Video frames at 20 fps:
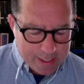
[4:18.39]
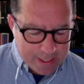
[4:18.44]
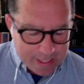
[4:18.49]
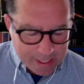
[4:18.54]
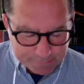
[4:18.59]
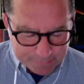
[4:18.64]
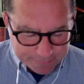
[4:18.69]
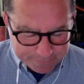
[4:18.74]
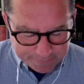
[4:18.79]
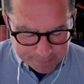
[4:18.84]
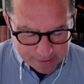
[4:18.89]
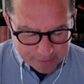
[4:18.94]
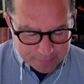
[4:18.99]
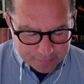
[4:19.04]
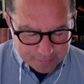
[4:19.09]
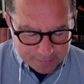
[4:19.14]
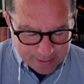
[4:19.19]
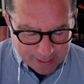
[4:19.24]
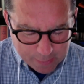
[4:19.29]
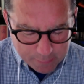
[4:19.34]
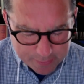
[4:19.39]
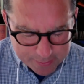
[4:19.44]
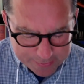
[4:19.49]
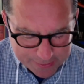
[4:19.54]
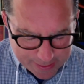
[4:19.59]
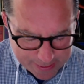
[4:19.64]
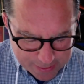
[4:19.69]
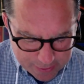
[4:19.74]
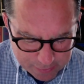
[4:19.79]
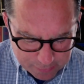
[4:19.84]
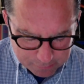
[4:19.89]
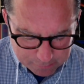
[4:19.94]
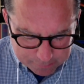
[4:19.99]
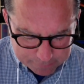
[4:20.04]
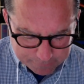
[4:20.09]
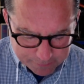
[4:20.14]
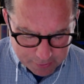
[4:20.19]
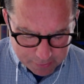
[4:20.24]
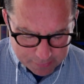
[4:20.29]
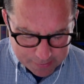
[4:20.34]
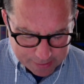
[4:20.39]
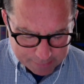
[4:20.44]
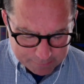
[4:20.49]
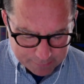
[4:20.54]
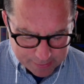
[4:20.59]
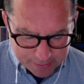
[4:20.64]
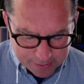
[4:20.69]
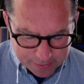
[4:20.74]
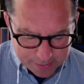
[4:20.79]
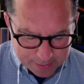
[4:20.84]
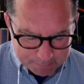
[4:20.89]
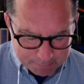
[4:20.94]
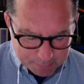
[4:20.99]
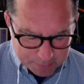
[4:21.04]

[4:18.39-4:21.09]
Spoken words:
Heavenly Father, how we thank you for your never-ending